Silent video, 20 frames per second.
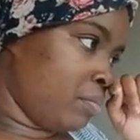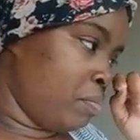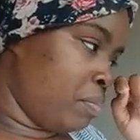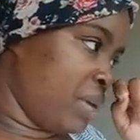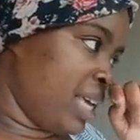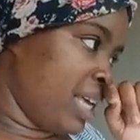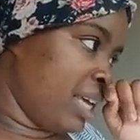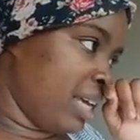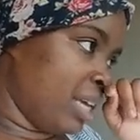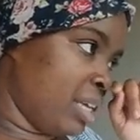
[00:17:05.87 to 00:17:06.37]

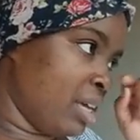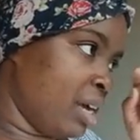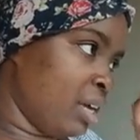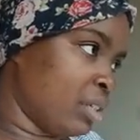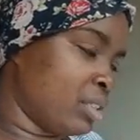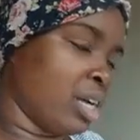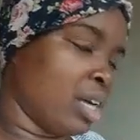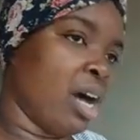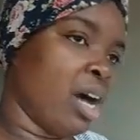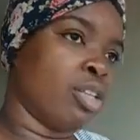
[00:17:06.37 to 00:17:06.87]
being a
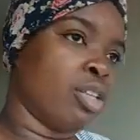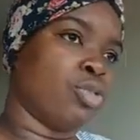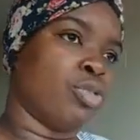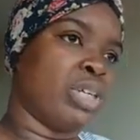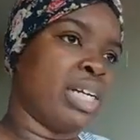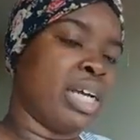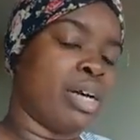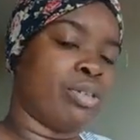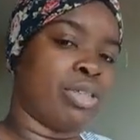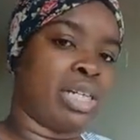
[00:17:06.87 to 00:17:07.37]
young child or
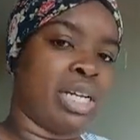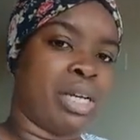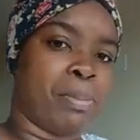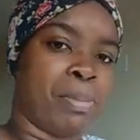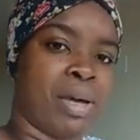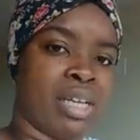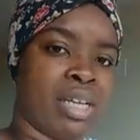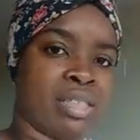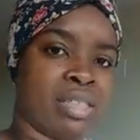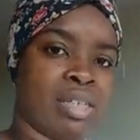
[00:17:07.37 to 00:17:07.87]
an elderly
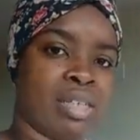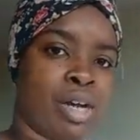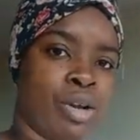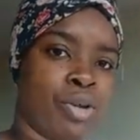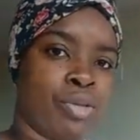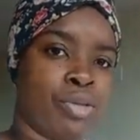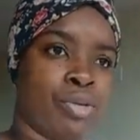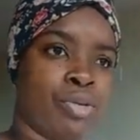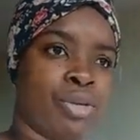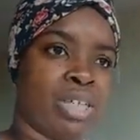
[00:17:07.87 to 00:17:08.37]
person
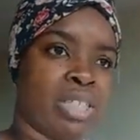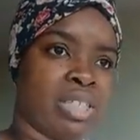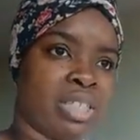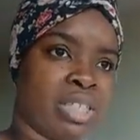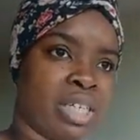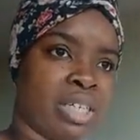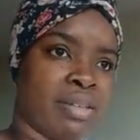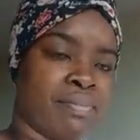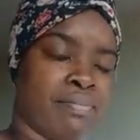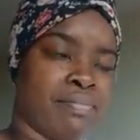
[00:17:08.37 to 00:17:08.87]
going through this
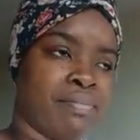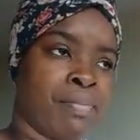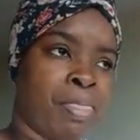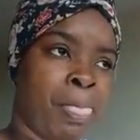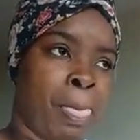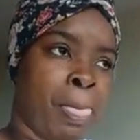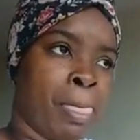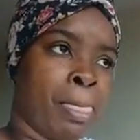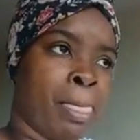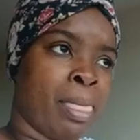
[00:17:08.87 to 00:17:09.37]
shit.
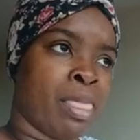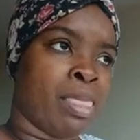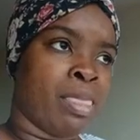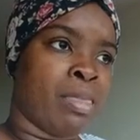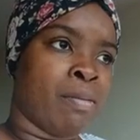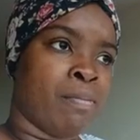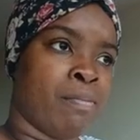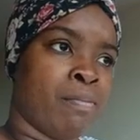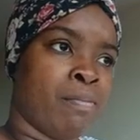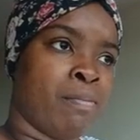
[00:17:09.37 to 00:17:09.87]

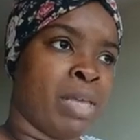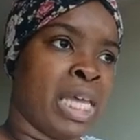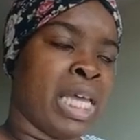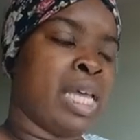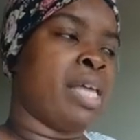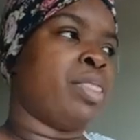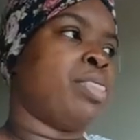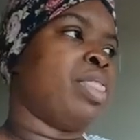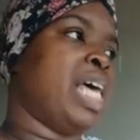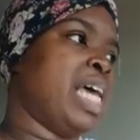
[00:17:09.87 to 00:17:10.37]

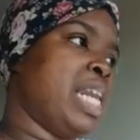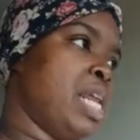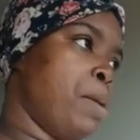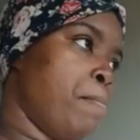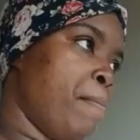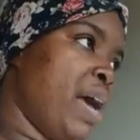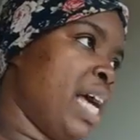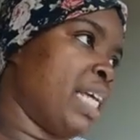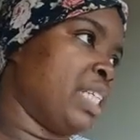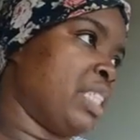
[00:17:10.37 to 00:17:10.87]
Then
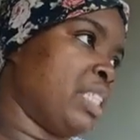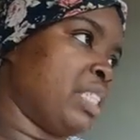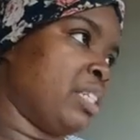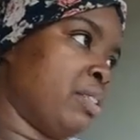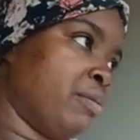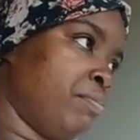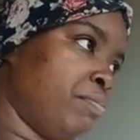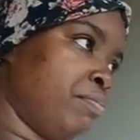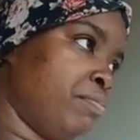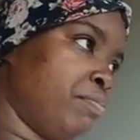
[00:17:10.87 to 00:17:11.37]

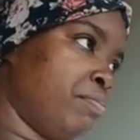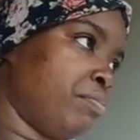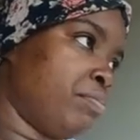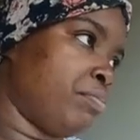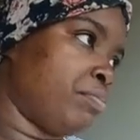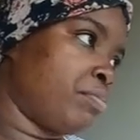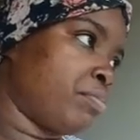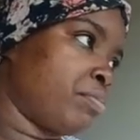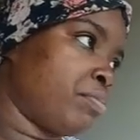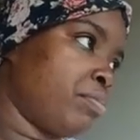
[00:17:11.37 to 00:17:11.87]
imagine
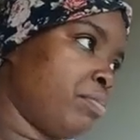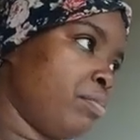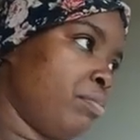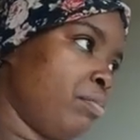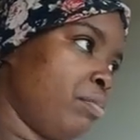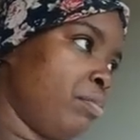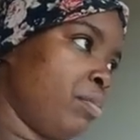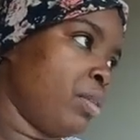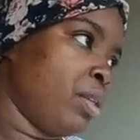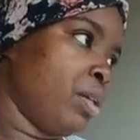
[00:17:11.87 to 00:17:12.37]

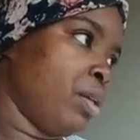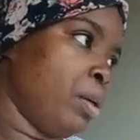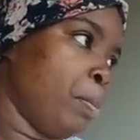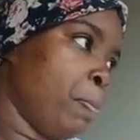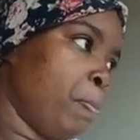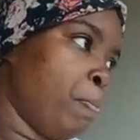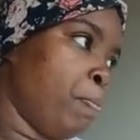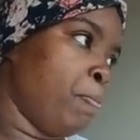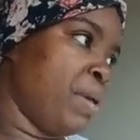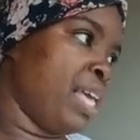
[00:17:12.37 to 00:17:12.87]

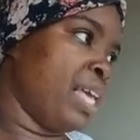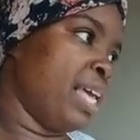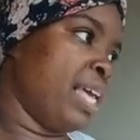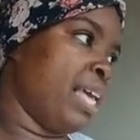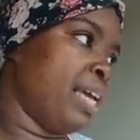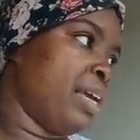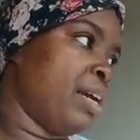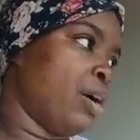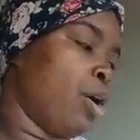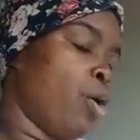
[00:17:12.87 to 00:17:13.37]

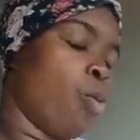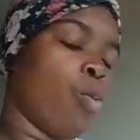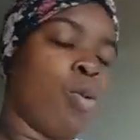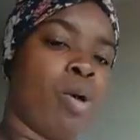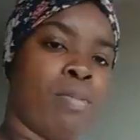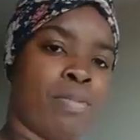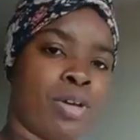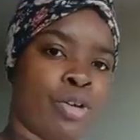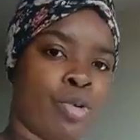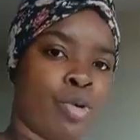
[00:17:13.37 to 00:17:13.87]
being a
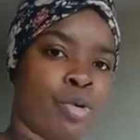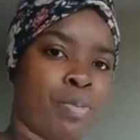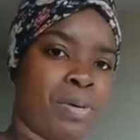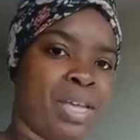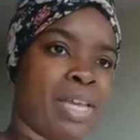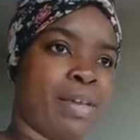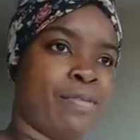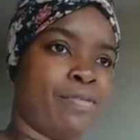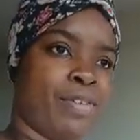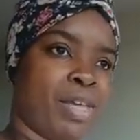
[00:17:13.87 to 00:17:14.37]
woman or
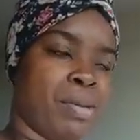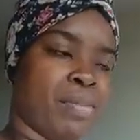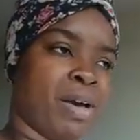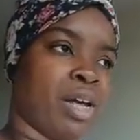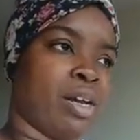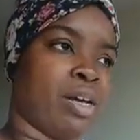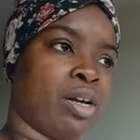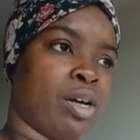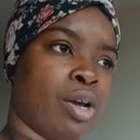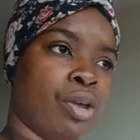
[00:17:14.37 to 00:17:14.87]
being
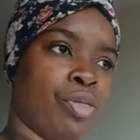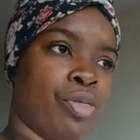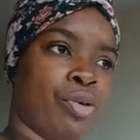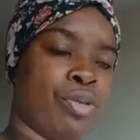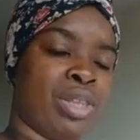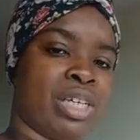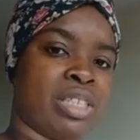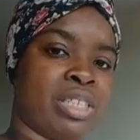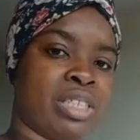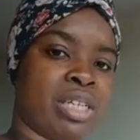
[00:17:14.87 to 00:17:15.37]
female and going
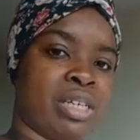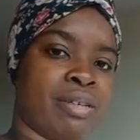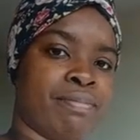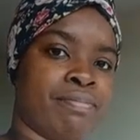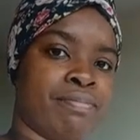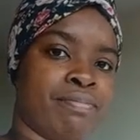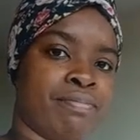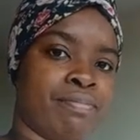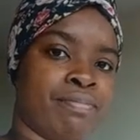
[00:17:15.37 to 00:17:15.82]
through this shit.